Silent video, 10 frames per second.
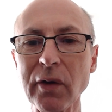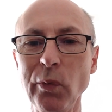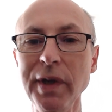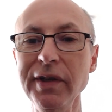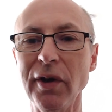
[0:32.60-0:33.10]

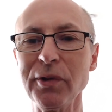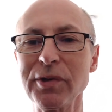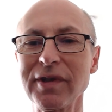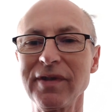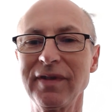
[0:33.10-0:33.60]

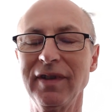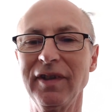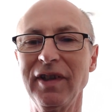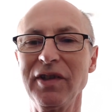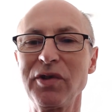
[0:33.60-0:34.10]
Windows, I
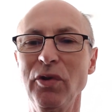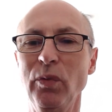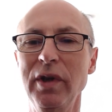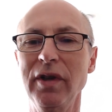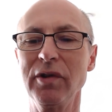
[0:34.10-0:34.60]
think it's called
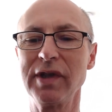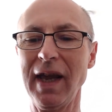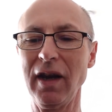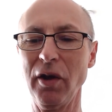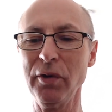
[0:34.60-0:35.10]
Windows
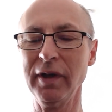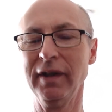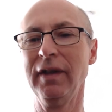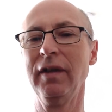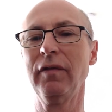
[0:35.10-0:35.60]
Hello,
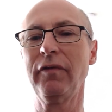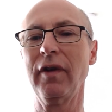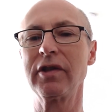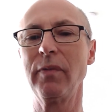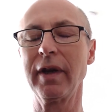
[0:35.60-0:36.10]

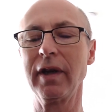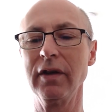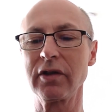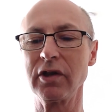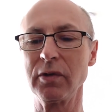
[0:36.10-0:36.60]
face
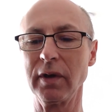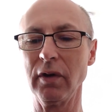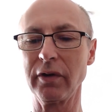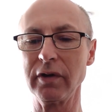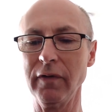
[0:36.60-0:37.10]
recognition to
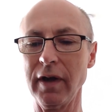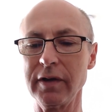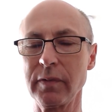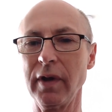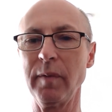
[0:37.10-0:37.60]
unlock a
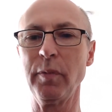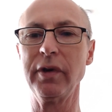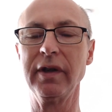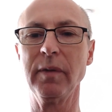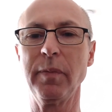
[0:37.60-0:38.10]
device without
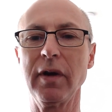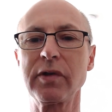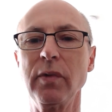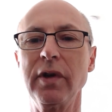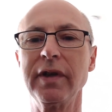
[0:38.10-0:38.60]
putting in a
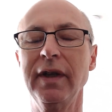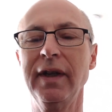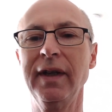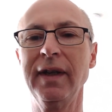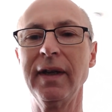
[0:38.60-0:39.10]
password.
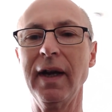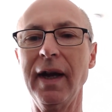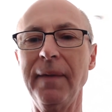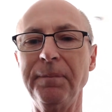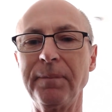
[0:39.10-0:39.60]

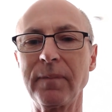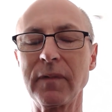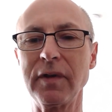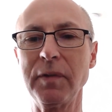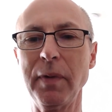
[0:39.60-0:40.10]

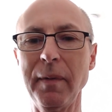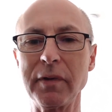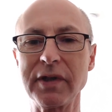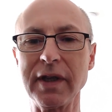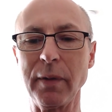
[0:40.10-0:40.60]
To be able
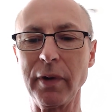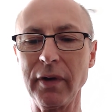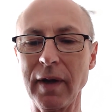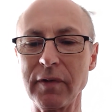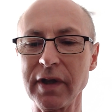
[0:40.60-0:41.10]
to see it, we're going
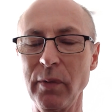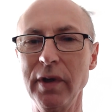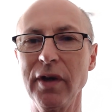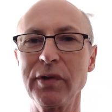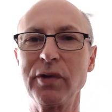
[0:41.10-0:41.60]
to have to say
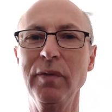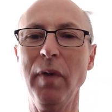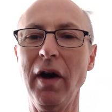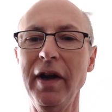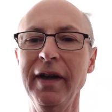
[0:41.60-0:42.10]
Windows
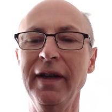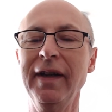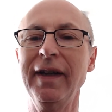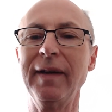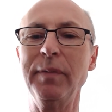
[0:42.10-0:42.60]
goodbye,
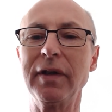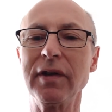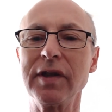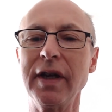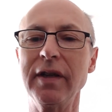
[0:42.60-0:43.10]

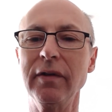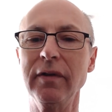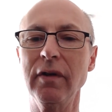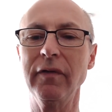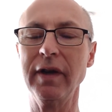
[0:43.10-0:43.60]
because I don't
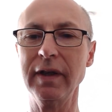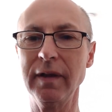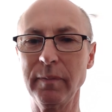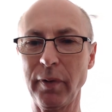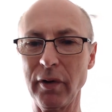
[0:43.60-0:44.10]
know of
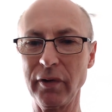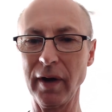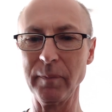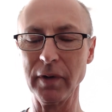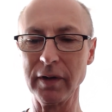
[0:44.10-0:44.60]
any
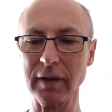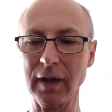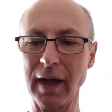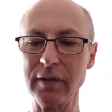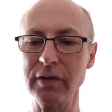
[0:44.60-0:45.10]
program that
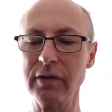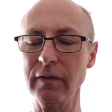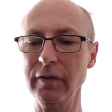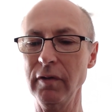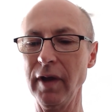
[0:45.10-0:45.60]
allows you to
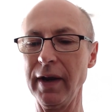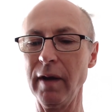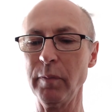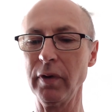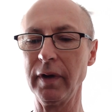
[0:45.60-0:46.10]
view that
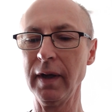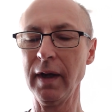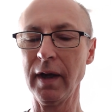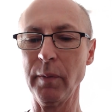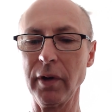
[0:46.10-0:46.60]
output.
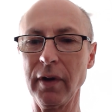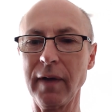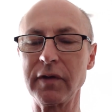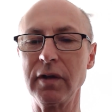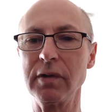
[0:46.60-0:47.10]
We're going to
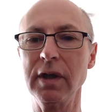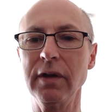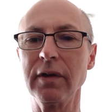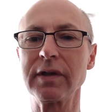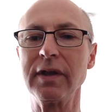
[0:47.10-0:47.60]
have to use
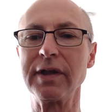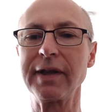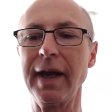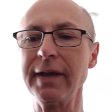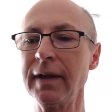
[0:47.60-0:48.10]
Linux
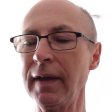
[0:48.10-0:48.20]
instead.